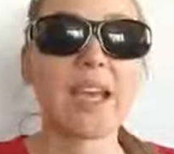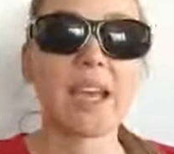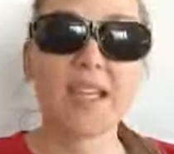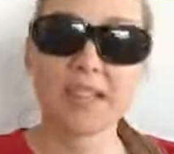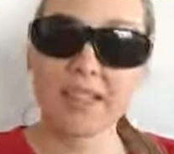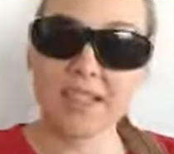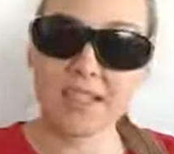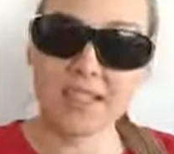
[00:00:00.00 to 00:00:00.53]

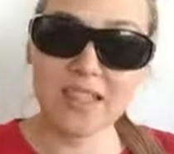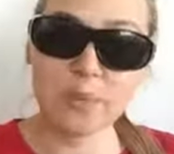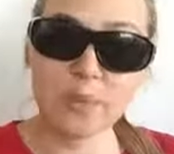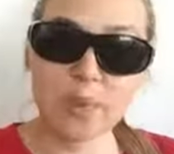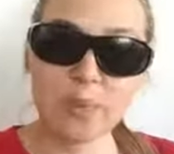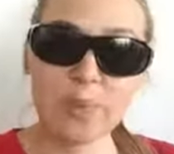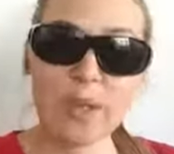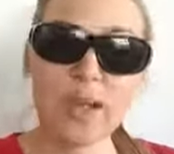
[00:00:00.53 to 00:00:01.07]
and they did
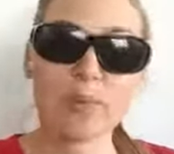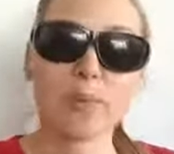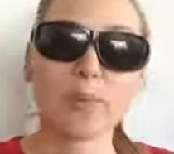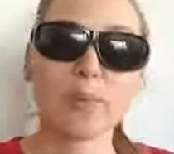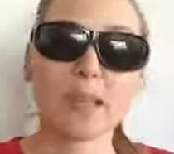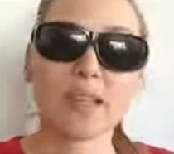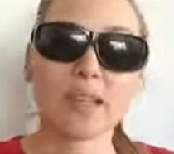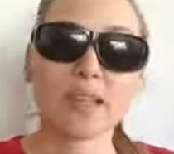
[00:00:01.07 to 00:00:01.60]
prepare me
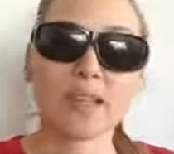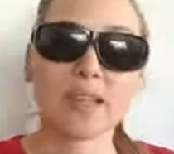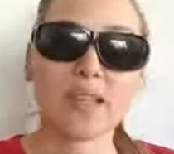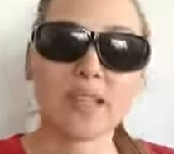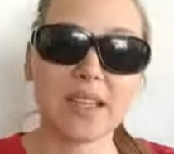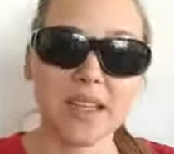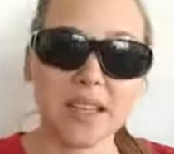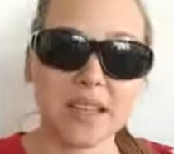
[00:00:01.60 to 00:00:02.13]

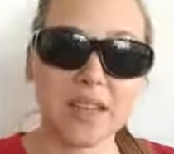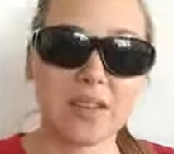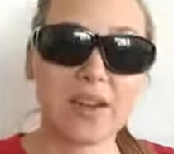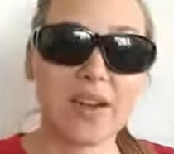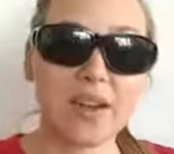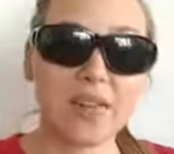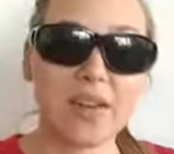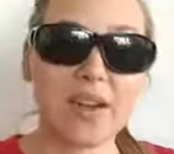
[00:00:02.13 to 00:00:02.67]
mentally and
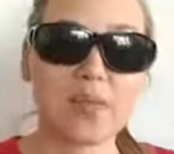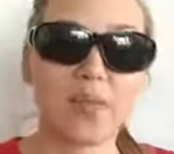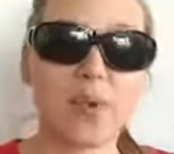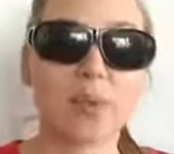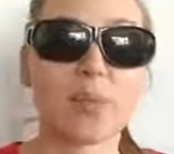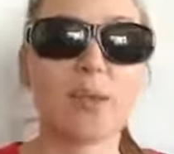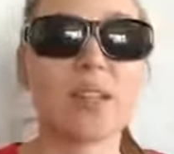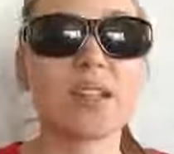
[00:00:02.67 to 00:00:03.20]
clarify
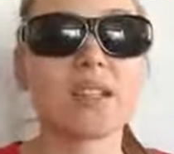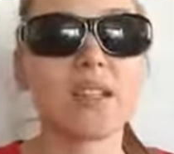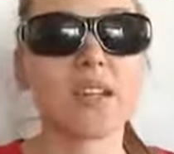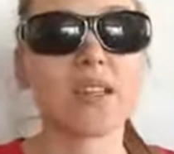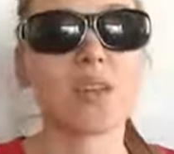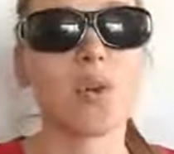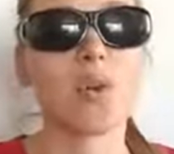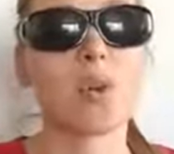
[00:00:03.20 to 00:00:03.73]
for me
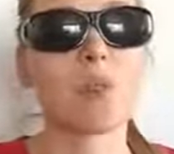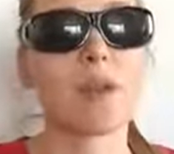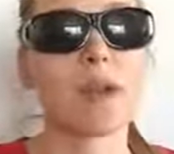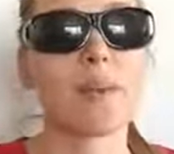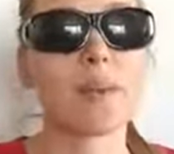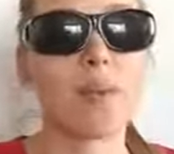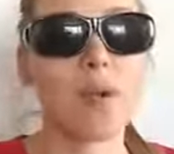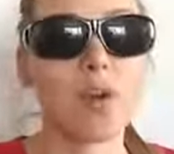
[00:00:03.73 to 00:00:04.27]
that on
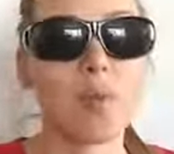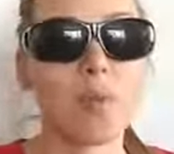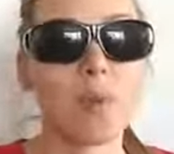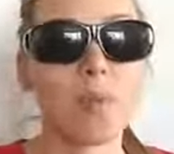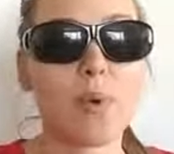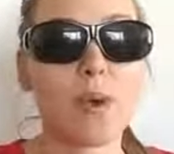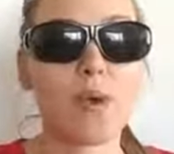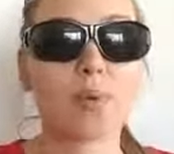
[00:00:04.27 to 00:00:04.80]
my pre-op
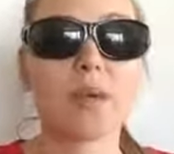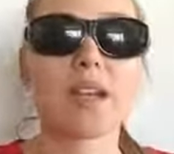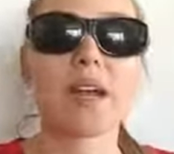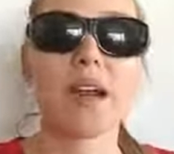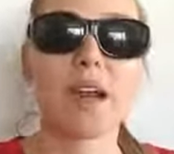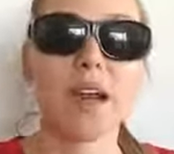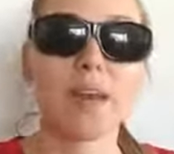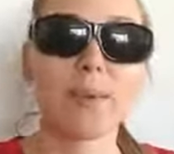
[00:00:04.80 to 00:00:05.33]
appointment
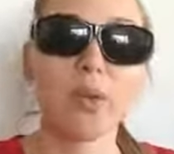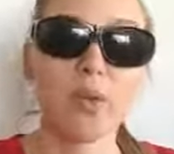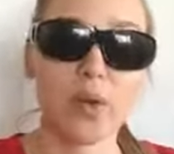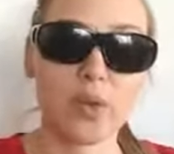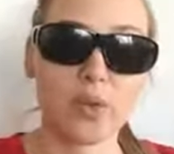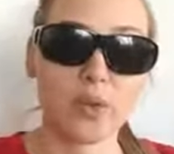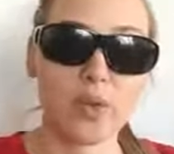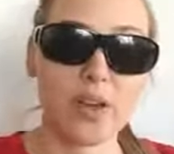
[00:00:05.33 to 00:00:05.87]
I am
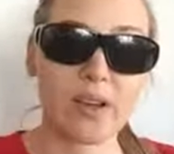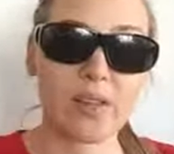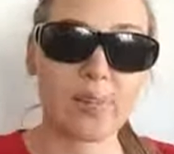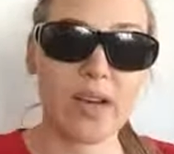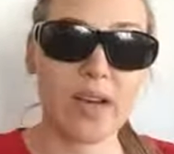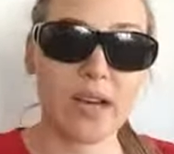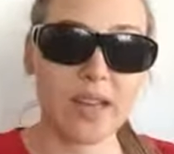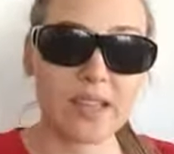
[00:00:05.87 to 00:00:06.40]
going to have
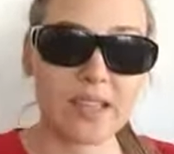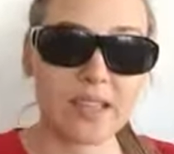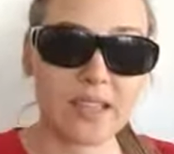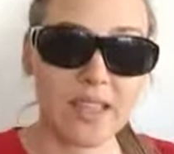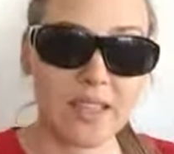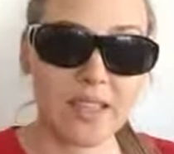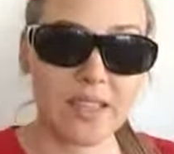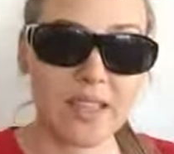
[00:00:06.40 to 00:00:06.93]
my eyes
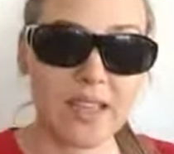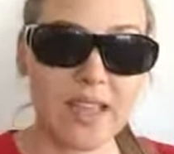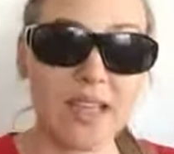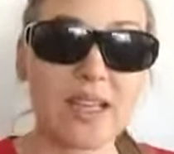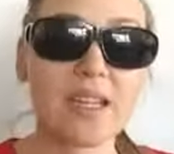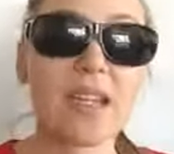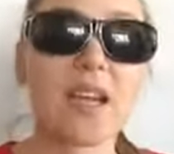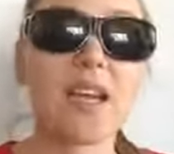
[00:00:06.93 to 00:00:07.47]

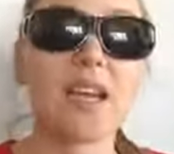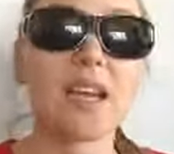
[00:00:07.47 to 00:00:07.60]
dilated.